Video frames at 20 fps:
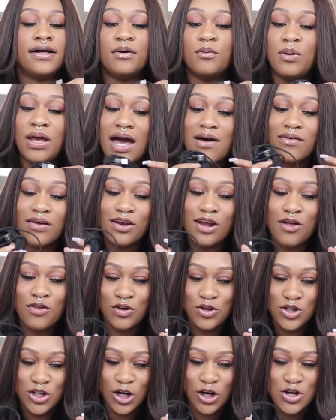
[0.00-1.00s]
We have
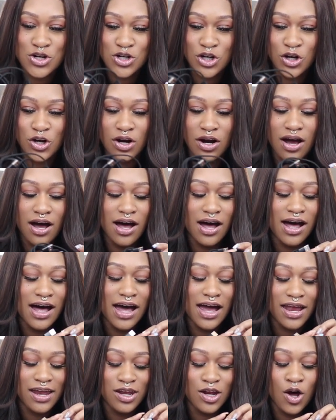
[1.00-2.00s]
another charger.
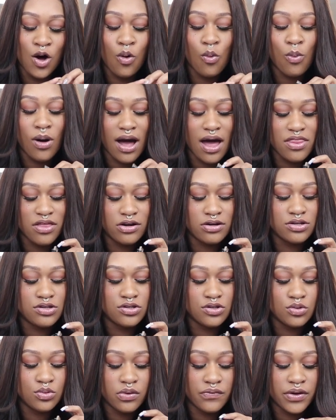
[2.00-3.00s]
I know why
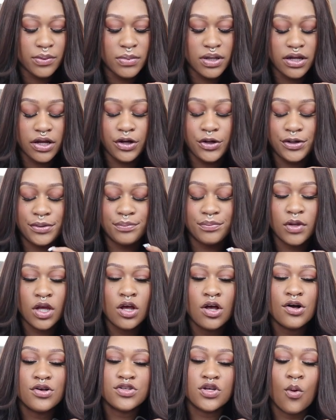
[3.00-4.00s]
there's two of them in here.
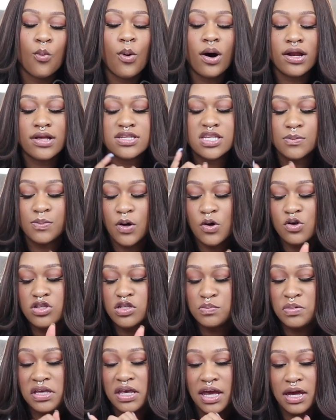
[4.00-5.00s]
So one is supposed
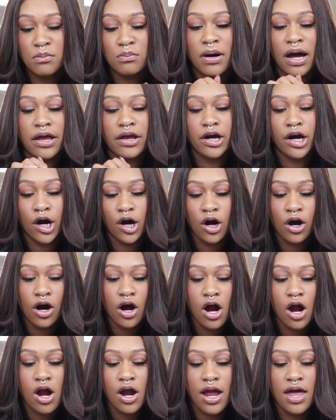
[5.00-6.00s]
to be in my
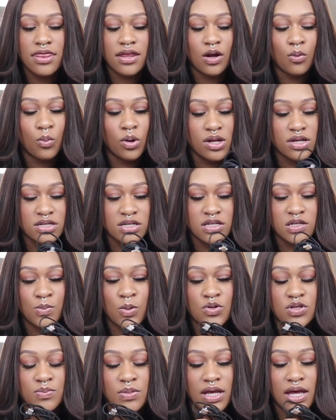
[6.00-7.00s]
car and then one is just
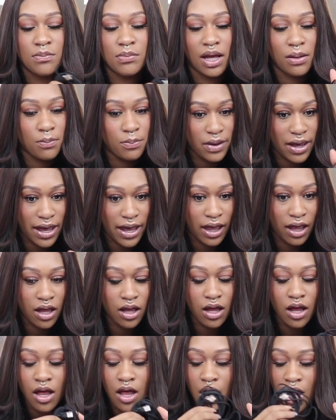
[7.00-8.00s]
supposed to be in my
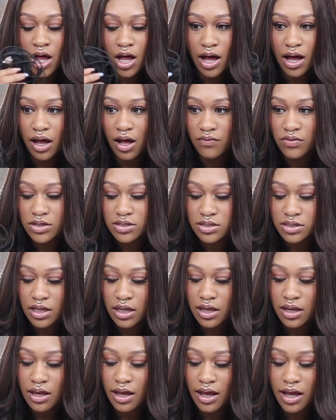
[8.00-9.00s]
bag.
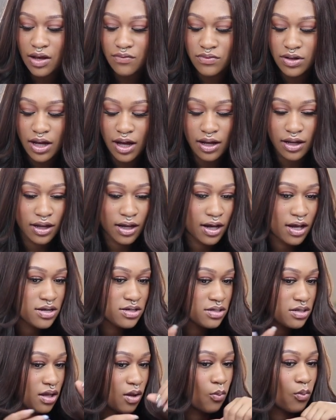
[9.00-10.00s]
Obviously, I have not
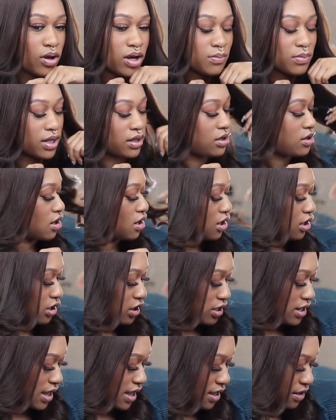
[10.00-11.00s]
gotten the one in my
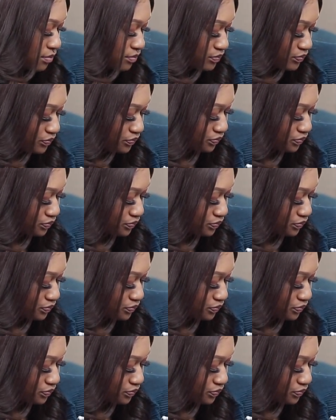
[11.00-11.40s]
car yet.